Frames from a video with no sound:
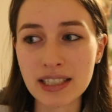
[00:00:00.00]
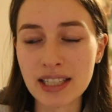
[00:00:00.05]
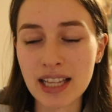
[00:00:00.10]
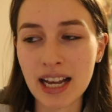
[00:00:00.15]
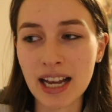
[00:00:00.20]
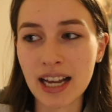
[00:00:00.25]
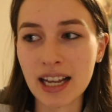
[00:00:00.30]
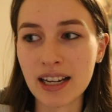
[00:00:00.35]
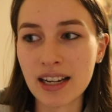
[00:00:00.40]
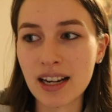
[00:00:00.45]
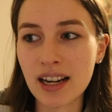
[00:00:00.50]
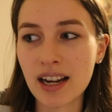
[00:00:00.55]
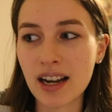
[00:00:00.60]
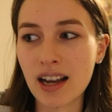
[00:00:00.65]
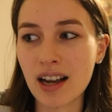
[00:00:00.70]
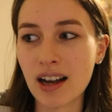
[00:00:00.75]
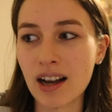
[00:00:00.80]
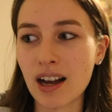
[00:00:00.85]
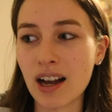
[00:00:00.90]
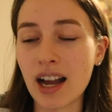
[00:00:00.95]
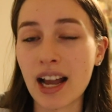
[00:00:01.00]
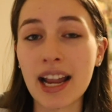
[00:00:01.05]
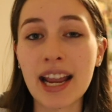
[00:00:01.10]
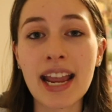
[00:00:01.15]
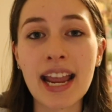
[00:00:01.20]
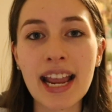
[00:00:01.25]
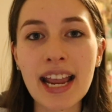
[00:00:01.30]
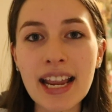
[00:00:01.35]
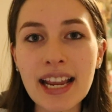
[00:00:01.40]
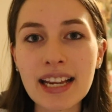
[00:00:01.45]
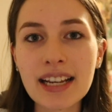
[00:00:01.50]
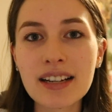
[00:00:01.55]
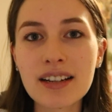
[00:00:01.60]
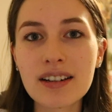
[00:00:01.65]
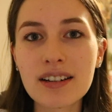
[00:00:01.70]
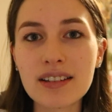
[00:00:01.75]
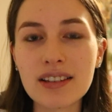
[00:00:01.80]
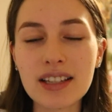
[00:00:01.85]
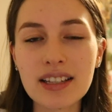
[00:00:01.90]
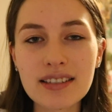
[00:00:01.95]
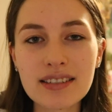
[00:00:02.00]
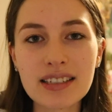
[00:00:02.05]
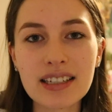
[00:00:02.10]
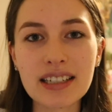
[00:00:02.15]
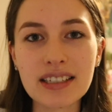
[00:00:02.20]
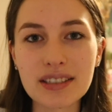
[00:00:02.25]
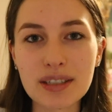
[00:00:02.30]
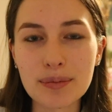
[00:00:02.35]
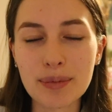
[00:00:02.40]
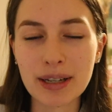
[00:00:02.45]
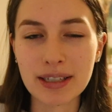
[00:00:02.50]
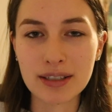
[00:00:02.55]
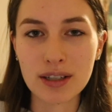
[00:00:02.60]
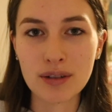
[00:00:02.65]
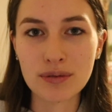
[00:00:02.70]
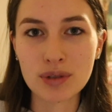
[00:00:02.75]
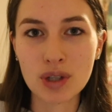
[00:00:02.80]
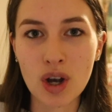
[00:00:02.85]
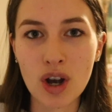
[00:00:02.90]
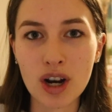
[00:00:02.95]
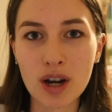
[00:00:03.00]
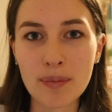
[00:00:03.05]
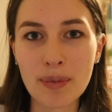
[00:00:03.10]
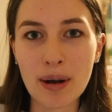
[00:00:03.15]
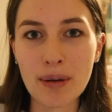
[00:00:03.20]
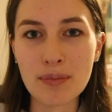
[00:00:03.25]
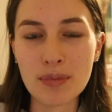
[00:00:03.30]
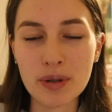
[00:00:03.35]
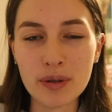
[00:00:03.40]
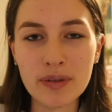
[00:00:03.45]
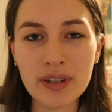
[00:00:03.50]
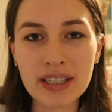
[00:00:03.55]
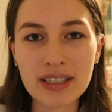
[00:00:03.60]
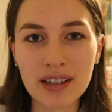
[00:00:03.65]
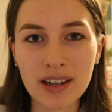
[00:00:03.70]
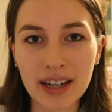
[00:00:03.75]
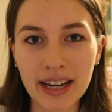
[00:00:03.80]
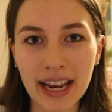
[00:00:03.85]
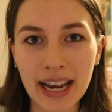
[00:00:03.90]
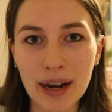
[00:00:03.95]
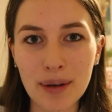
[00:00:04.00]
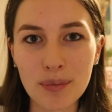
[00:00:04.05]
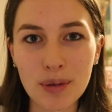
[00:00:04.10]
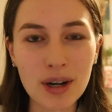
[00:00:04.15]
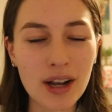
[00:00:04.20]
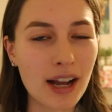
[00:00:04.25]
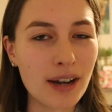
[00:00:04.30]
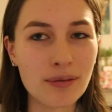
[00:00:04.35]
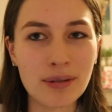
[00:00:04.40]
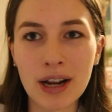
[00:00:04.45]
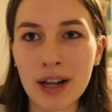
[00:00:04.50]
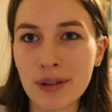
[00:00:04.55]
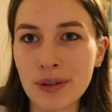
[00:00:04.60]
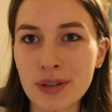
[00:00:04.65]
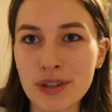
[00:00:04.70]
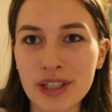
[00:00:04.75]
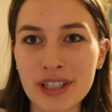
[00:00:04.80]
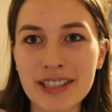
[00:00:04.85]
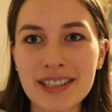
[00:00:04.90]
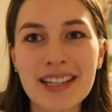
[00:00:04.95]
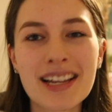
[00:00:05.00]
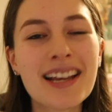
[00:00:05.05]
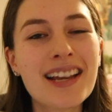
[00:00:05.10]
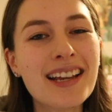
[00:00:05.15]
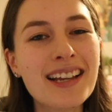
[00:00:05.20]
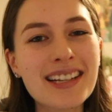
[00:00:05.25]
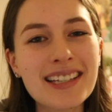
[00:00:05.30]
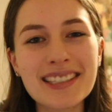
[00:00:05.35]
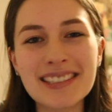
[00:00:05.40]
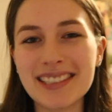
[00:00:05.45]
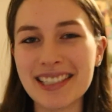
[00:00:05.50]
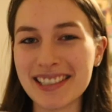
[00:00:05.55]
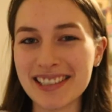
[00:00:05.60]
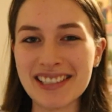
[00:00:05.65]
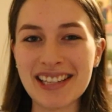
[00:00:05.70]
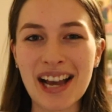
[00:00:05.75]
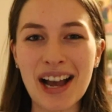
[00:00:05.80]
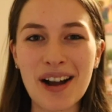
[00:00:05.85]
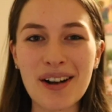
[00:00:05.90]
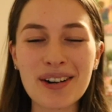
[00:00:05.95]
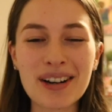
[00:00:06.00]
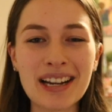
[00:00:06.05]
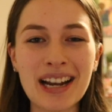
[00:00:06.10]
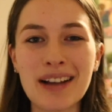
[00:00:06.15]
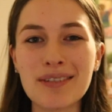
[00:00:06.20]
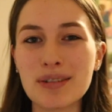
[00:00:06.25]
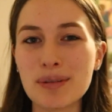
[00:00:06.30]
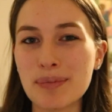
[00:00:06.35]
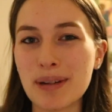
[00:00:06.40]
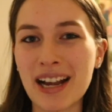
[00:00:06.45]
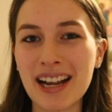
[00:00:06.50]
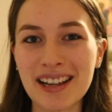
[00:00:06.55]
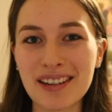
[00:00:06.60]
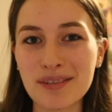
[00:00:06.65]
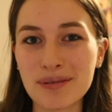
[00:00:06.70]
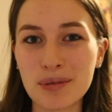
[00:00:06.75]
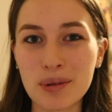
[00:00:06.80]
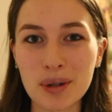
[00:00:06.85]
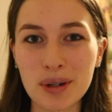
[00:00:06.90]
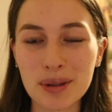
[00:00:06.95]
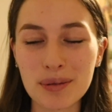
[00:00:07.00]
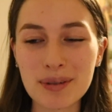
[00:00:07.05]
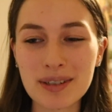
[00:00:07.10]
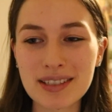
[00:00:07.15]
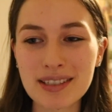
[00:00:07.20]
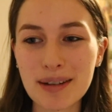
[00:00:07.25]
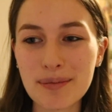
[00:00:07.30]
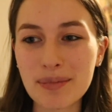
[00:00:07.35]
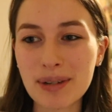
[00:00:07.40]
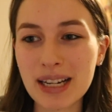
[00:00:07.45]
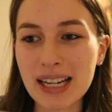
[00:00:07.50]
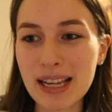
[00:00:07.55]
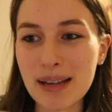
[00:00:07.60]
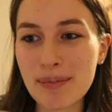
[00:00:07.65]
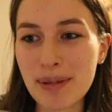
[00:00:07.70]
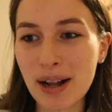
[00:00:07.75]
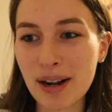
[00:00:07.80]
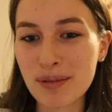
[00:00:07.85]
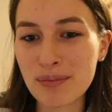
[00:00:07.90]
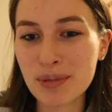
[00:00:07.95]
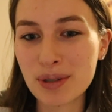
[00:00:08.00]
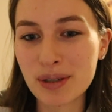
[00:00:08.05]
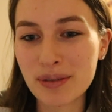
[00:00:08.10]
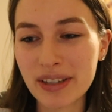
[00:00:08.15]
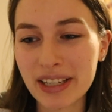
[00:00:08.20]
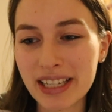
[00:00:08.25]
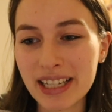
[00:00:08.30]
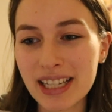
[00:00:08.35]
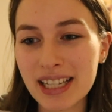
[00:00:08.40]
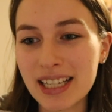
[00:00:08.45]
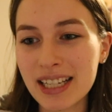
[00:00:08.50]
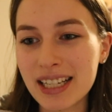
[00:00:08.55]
that I hate listening to myself talk about movies on camera. I'd rather just sit down and have a back and forth with somebody about a movie